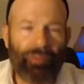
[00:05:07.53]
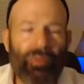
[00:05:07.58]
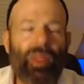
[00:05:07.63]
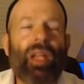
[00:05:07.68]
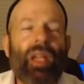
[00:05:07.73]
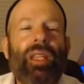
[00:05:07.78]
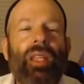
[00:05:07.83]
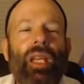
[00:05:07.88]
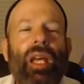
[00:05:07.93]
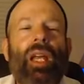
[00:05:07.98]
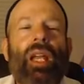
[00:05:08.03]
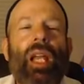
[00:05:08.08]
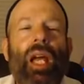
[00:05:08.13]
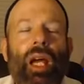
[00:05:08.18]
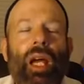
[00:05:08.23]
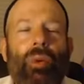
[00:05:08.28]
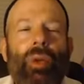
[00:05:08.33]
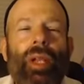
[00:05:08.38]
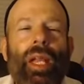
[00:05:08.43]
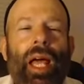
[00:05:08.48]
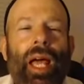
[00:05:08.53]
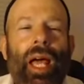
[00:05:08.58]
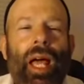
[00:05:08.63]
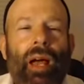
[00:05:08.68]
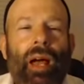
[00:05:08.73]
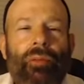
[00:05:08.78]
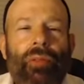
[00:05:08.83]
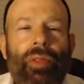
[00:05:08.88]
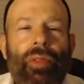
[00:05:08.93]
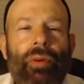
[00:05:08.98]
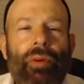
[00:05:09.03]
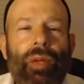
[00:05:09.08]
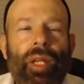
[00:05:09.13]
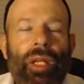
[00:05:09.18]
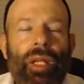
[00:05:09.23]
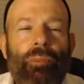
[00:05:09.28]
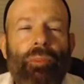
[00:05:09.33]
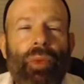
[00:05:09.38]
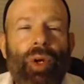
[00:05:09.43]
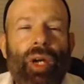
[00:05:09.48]
Again, I will have the
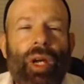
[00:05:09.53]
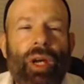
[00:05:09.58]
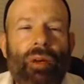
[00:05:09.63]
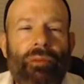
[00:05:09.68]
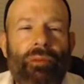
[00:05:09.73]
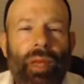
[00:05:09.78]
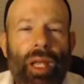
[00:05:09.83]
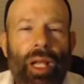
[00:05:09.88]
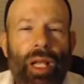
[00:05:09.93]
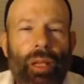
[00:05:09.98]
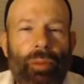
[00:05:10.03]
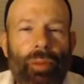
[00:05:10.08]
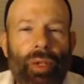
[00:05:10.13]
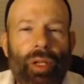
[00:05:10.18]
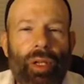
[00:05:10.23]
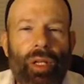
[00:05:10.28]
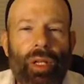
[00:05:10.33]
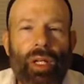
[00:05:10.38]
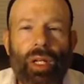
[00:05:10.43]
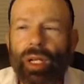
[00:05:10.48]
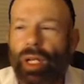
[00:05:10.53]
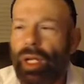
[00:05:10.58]
ebook available